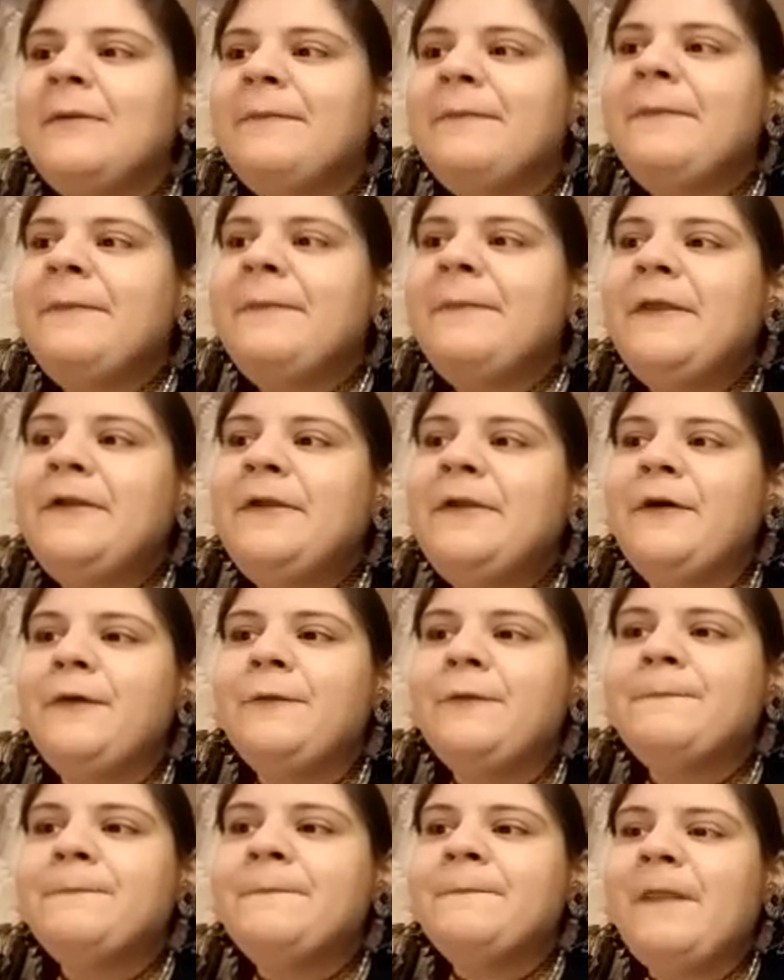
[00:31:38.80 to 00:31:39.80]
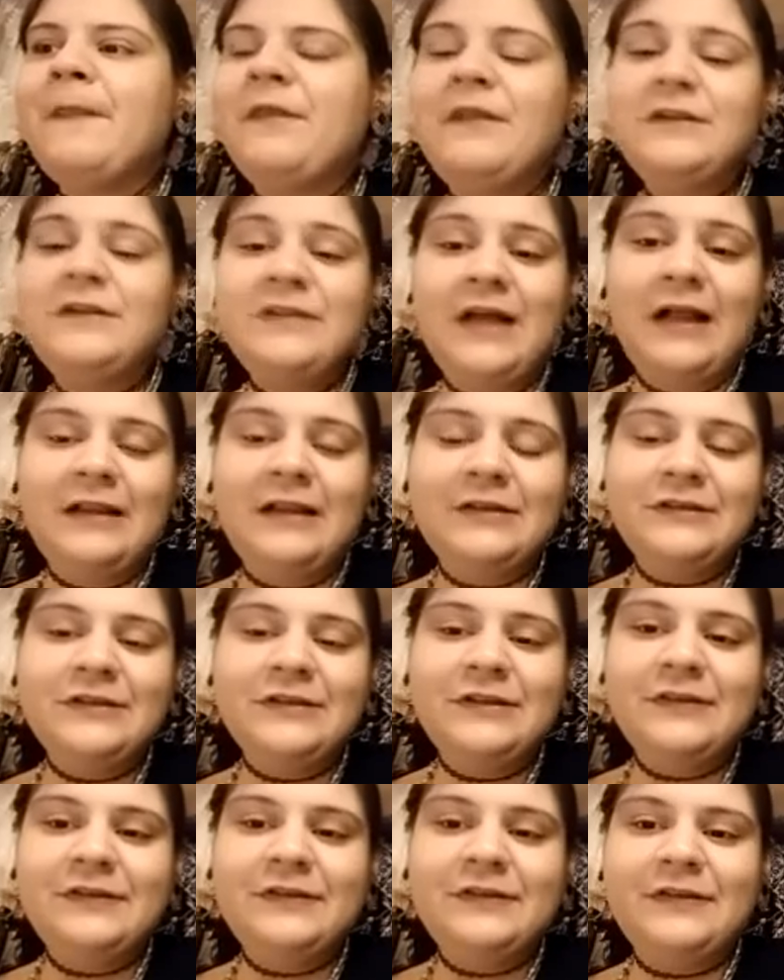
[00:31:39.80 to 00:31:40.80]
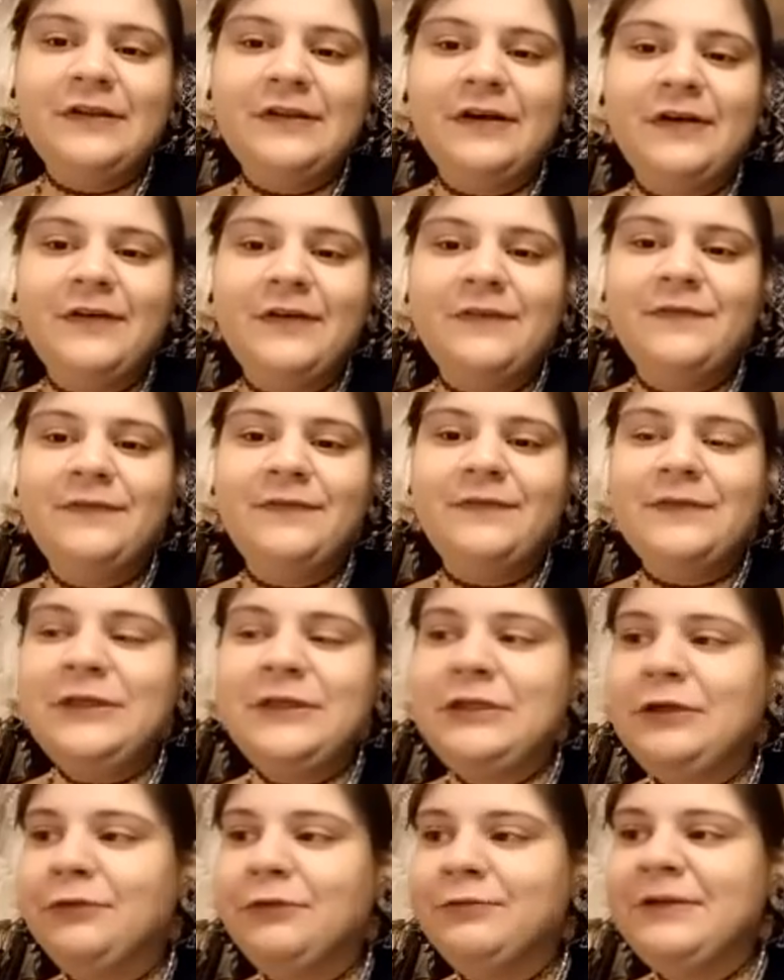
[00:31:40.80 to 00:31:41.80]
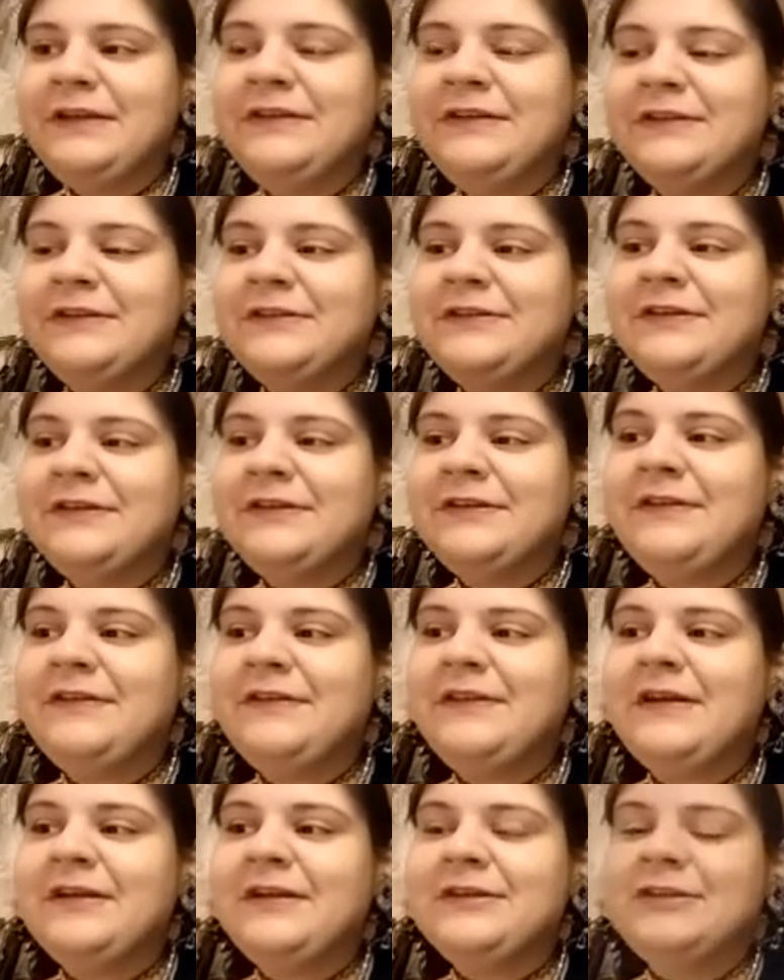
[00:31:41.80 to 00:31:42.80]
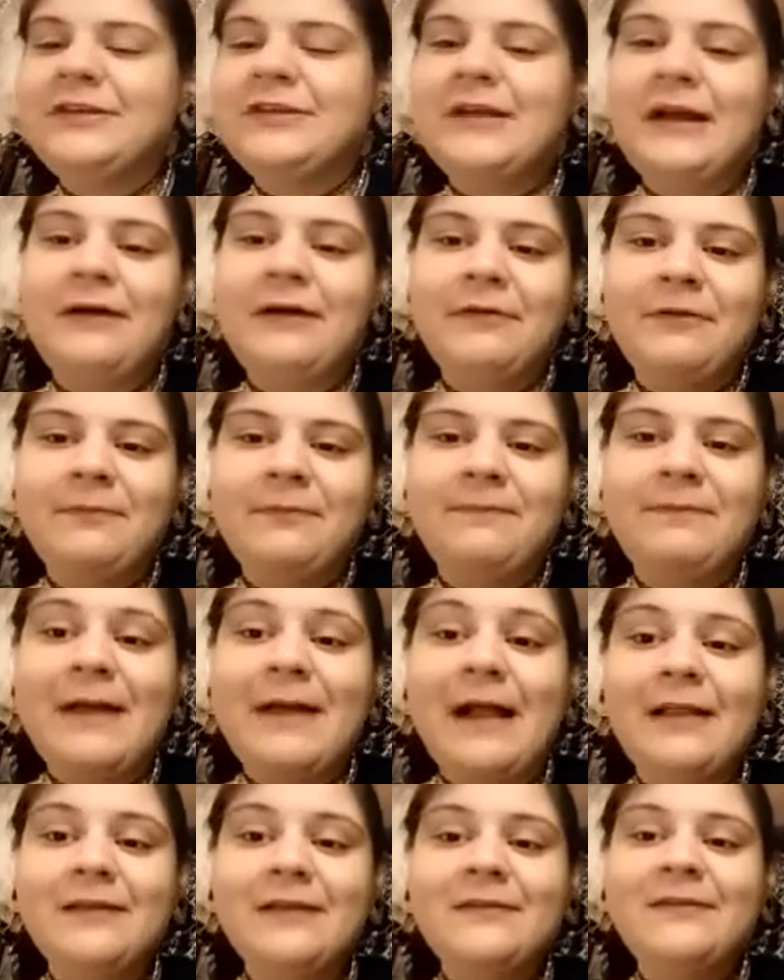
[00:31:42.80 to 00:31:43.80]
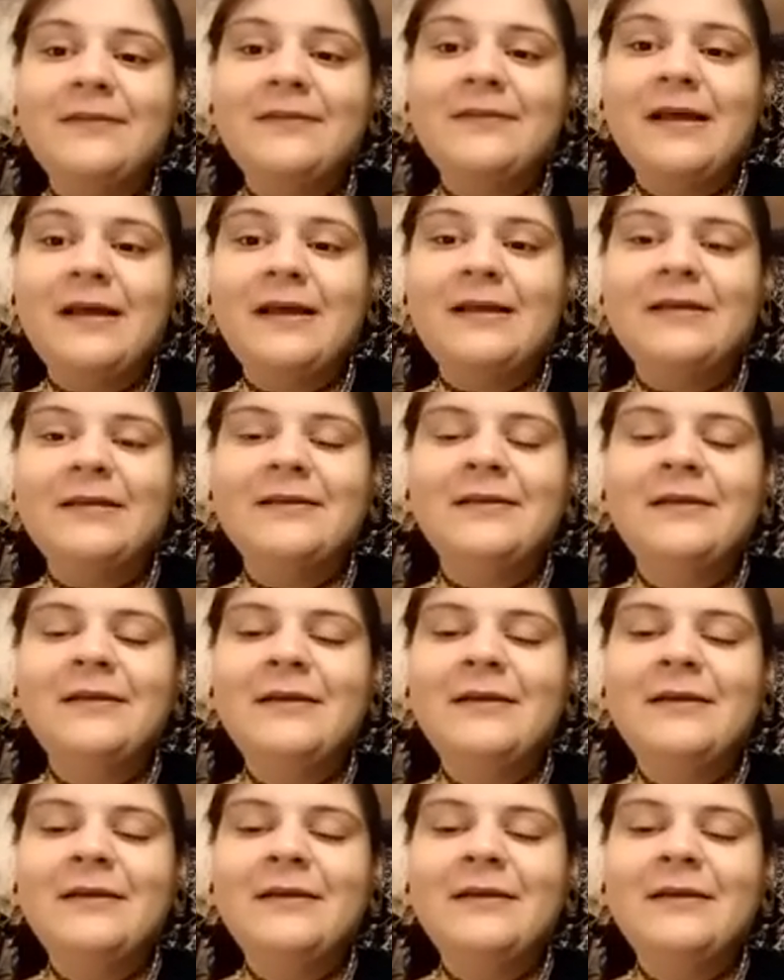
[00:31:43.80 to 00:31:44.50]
the challenges of, research and such and how to balance that.